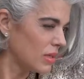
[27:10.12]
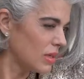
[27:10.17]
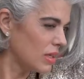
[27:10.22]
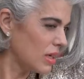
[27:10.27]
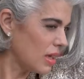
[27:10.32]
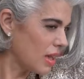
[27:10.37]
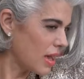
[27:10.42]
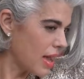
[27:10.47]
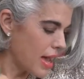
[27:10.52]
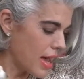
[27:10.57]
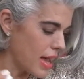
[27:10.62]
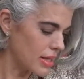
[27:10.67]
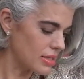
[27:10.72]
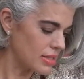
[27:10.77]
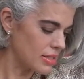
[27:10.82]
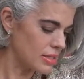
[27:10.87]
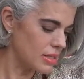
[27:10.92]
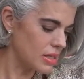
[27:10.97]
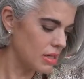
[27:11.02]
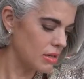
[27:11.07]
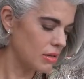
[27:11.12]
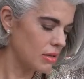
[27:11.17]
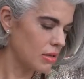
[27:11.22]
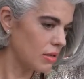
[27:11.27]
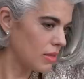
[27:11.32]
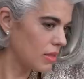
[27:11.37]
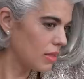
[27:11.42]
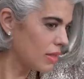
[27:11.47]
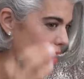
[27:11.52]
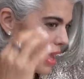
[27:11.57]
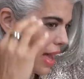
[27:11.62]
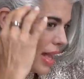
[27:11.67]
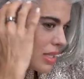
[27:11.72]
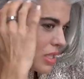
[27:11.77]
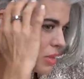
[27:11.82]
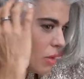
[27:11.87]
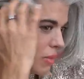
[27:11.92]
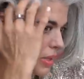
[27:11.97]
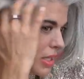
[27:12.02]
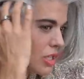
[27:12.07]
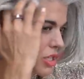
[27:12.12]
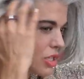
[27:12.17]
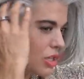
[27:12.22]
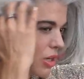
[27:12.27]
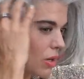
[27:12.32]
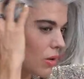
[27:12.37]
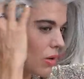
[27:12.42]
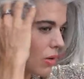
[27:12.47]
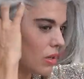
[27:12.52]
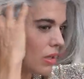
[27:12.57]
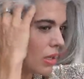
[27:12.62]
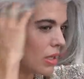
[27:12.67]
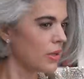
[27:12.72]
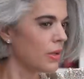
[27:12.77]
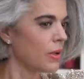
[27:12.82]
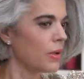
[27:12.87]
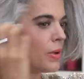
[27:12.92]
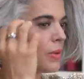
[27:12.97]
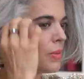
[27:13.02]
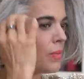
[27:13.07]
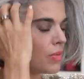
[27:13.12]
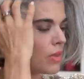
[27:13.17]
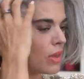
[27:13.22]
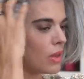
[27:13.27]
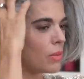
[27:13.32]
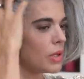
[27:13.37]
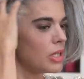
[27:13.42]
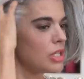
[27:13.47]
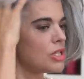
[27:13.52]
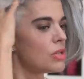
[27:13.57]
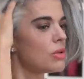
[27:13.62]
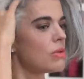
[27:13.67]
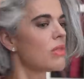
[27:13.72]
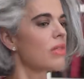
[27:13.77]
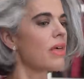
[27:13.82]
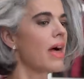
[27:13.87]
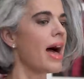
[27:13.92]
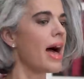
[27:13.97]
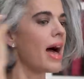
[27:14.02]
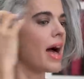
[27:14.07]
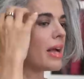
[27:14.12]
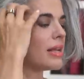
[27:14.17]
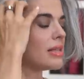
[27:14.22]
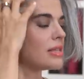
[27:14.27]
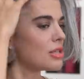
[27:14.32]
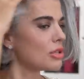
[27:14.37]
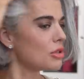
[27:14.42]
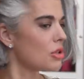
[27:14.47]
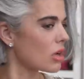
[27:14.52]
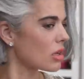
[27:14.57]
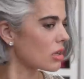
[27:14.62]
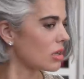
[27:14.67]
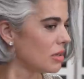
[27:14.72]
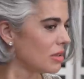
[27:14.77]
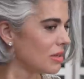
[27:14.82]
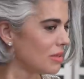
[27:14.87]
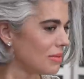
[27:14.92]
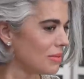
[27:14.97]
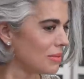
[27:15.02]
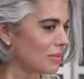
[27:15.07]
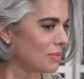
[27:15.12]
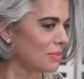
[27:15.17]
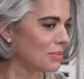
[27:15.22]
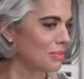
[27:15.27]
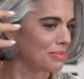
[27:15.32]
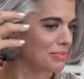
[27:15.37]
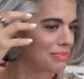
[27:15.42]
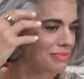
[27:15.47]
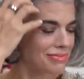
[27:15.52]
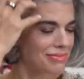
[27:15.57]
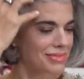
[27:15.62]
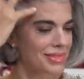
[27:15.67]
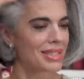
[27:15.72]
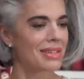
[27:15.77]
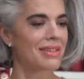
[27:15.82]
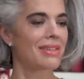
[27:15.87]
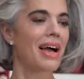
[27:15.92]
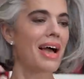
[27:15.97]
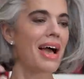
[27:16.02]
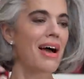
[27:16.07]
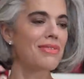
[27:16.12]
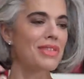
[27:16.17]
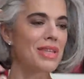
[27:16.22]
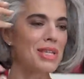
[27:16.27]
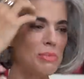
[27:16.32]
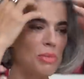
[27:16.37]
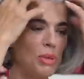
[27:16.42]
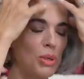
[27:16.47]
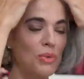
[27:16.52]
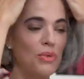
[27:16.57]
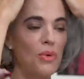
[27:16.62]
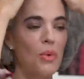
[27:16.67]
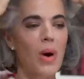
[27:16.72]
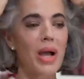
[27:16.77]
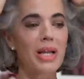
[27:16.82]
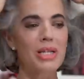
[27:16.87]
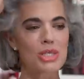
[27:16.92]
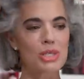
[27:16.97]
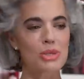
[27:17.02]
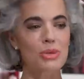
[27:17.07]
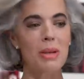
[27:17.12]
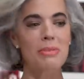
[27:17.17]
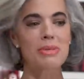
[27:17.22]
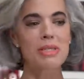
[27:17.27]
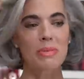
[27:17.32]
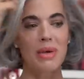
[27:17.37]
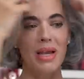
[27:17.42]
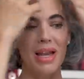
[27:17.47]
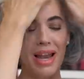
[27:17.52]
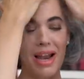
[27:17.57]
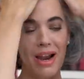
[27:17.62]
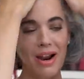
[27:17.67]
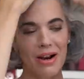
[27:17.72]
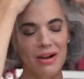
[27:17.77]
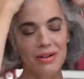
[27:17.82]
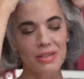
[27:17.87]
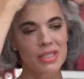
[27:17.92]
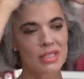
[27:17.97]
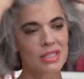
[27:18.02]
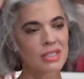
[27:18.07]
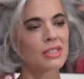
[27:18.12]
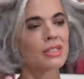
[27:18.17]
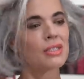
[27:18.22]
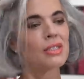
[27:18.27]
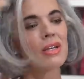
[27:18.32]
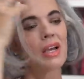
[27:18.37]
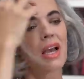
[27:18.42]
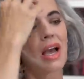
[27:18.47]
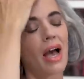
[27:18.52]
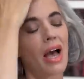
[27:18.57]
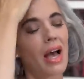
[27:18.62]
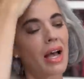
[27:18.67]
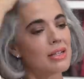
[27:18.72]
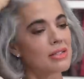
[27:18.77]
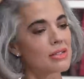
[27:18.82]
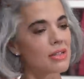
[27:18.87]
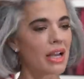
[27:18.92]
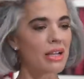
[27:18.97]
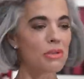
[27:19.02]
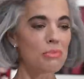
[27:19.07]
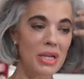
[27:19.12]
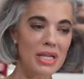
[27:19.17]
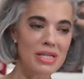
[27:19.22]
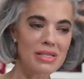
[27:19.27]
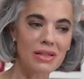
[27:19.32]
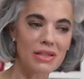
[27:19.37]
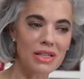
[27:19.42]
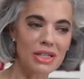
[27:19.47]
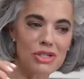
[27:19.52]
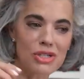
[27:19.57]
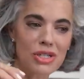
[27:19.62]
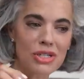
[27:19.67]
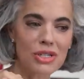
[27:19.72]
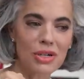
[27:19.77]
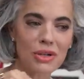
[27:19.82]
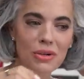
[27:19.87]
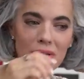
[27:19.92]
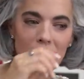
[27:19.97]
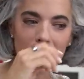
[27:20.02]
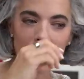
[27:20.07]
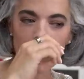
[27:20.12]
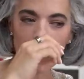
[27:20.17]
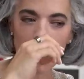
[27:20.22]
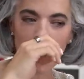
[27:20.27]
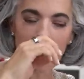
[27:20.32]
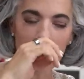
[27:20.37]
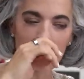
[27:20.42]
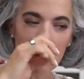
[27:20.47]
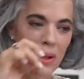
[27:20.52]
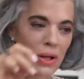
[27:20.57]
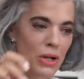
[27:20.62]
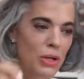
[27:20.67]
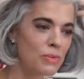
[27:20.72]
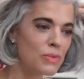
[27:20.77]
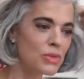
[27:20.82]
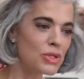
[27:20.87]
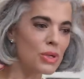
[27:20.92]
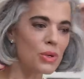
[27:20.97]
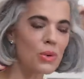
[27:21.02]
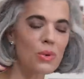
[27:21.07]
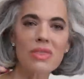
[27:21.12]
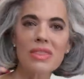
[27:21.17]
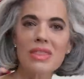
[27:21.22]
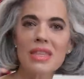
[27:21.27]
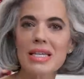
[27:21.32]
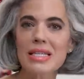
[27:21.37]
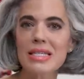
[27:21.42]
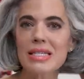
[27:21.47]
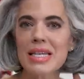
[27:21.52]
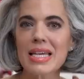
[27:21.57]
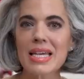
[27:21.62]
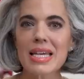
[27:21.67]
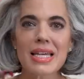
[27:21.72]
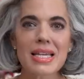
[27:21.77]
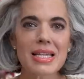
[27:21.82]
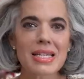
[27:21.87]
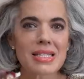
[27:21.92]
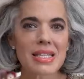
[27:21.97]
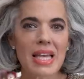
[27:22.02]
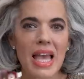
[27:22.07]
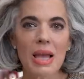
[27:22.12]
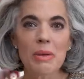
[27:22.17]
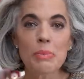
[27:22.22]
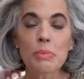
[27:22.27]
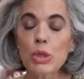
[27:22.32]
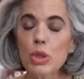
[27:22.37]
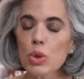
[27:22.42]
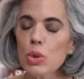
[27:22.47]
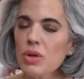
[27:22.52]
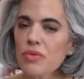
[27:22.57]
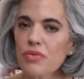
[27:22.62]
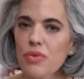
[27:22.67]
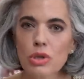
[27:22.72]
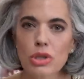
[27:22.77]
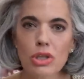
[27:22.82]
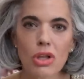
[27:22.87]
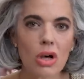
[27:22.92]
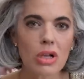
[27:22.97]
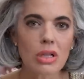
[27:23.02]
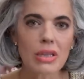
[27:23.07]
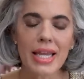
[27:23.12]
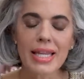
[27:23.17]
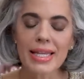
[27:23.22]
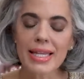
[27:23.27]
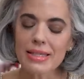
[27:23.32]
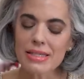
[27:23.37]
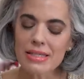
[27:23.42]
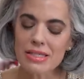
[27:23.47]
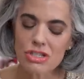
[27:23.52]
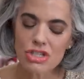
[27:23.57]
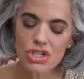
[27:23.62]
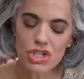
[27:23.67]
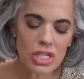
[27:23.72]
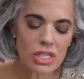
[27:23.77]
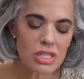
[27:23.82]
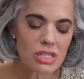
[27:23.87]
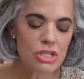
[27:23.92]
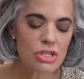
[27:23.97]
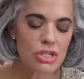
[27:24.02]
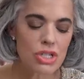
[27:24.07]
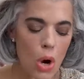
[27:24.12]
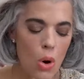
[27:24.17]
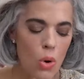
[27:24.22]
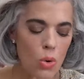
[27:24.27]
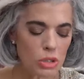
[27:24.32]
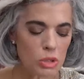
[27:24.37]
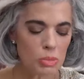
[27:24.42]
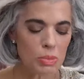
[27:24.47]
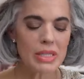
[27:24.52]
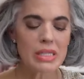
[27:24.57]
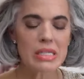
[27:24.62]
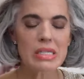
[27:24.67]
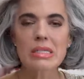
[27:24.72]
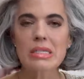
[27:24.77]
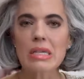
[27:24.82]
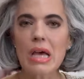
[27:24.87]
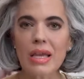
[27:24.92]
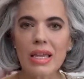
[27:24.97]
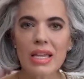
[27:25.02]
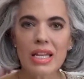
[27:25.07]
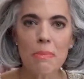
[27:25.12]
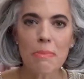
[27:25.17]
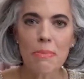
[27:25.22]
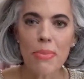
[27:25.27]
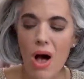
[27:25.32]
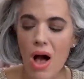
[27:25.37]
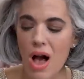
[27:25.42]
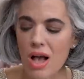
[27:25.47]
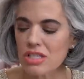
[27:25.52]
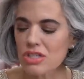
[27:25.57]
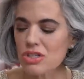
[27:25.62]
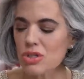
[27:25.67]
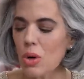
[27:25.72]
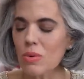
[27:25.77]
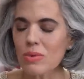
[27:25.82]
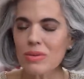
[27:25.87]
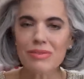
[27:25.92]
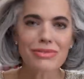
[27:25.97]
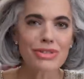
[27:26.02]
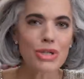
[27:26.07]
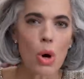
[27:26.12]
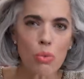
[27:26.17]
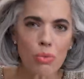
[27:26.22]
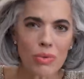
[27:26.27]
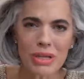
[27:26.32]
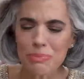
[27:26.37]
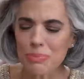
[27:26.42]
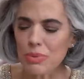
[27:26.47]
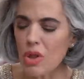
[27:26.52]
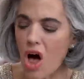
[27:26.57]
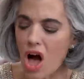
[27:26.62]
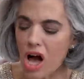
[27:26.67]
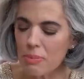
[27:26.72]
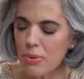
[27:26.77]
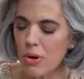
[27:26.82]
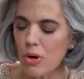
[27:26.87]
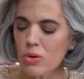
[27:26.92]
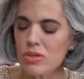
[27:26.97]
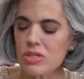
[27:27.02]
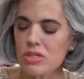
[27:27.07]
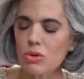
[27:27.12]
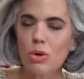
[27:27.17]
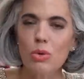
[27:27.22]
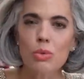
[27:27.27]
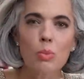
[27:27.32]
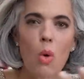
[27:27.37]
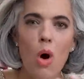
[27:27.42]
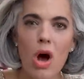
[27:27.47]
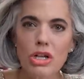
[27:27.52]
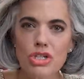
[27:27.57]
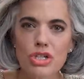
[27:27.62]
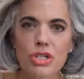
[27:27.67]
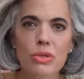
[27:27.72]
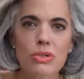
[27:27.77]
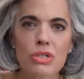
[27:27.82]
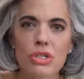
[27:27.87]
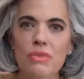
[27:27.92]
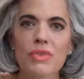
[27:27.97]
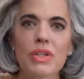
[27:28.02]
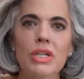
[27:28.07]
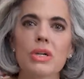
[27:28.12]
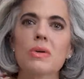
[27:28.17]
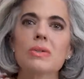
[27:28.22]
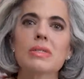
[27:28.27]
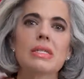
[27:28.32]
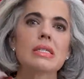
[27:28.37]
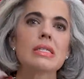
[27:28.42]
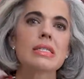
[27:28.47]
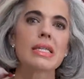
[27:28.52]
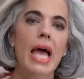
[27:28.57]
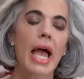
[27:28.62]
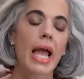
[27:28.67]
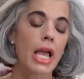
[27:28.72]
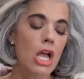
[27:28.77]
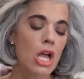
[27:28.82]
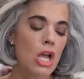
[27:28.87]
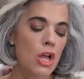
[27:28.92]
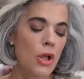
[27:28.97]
Yes, that's what we do. We do that. Look, I have these beautiful white stripes in my hair and I basically just created them. So this is a beautiful look, ladies. Just don't be stuck in a box. Don't, don't read blog posts or watch YouTube videos and say,